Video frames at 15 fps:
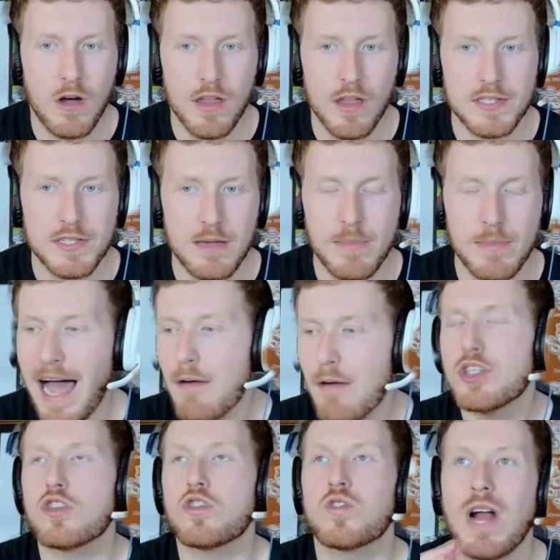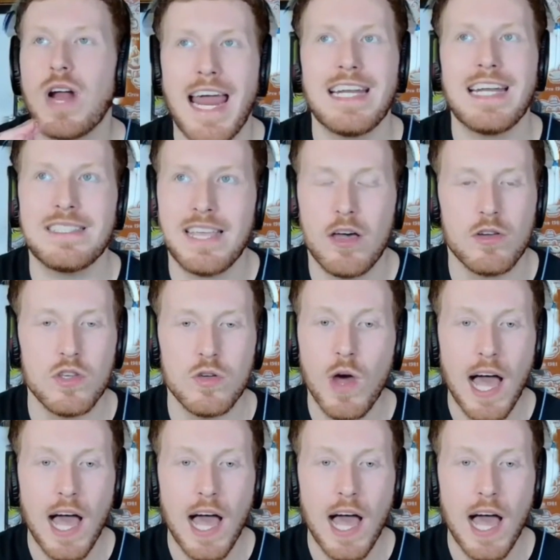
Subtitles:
on this team. I was trying to tell you.